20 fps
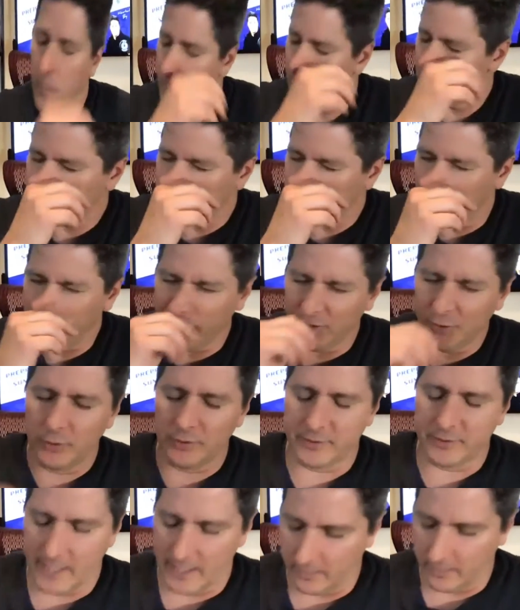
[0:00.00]
a couple
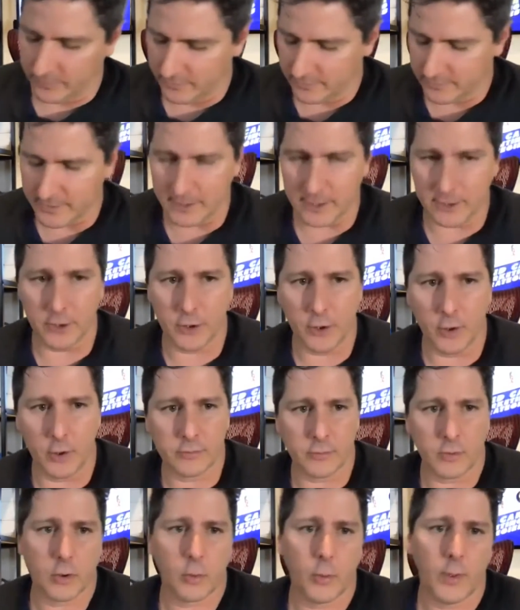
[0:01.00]
news items. Let's get into those
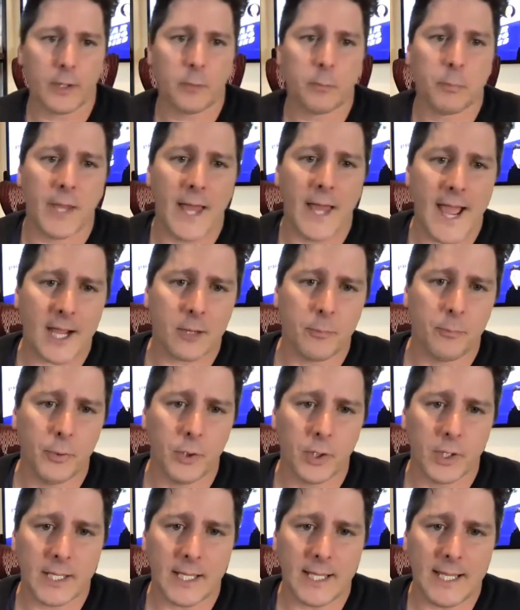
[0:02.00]
real quick. Black
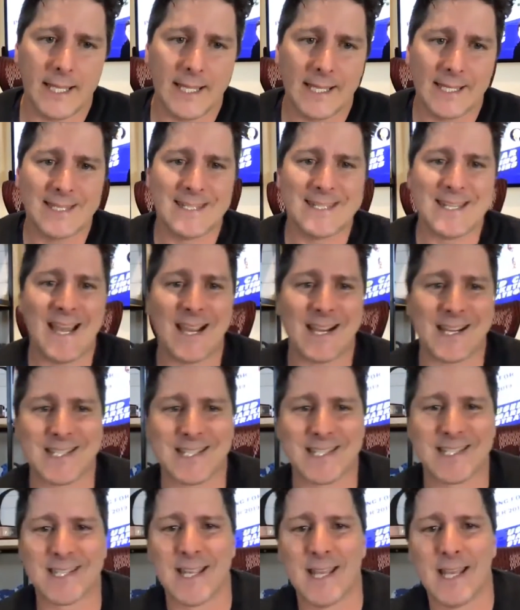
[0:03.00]
Book
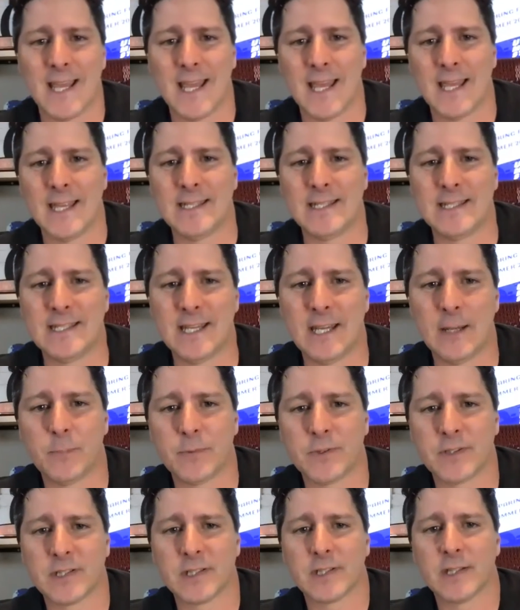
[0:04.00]
Index
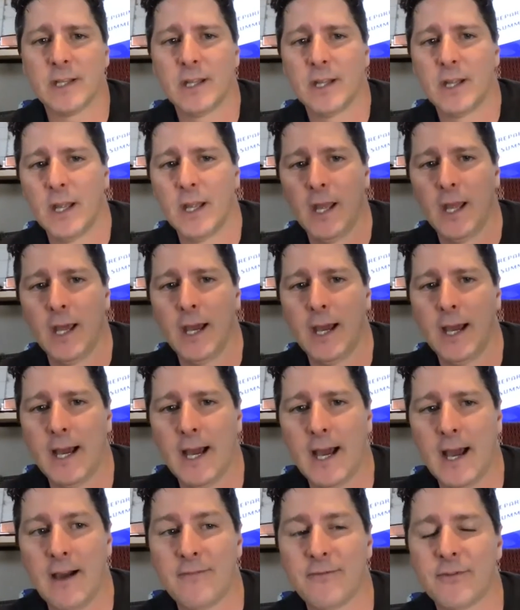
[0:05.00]
dips
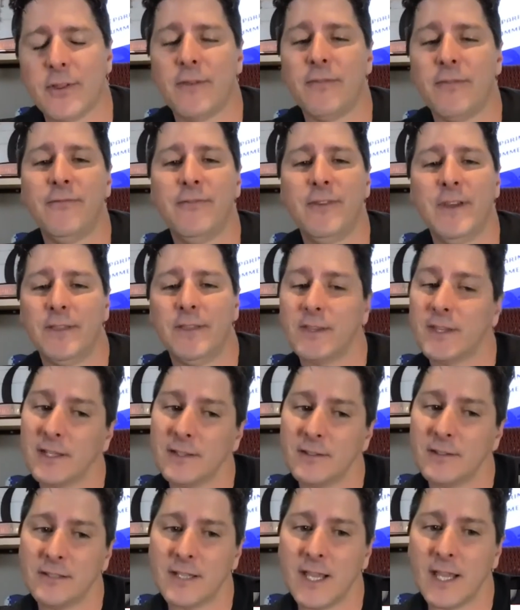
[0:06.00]
for the 5th
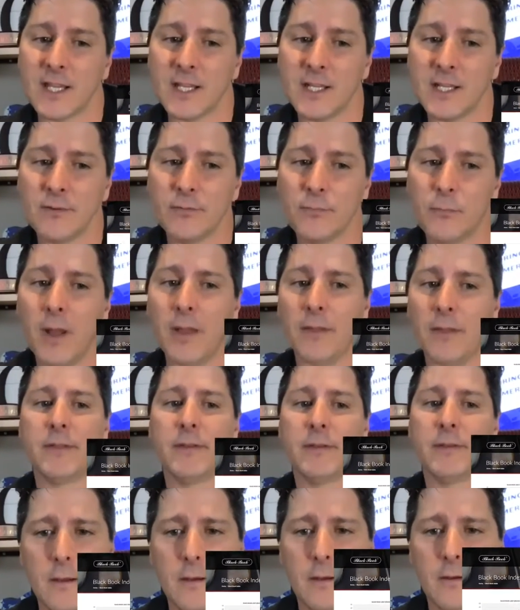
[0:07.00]
consecutive month.
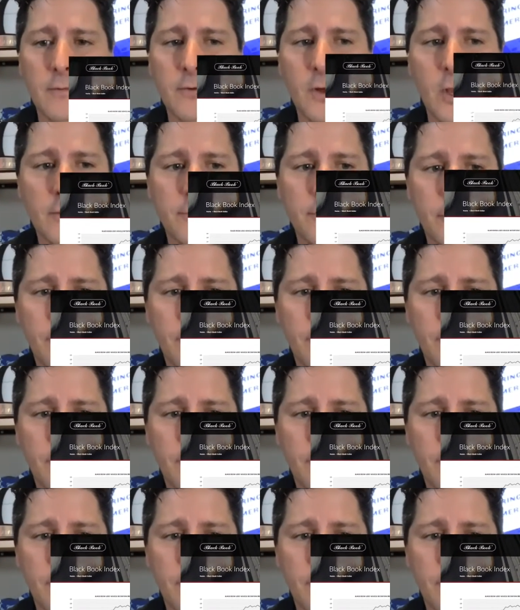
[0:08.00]
Falling for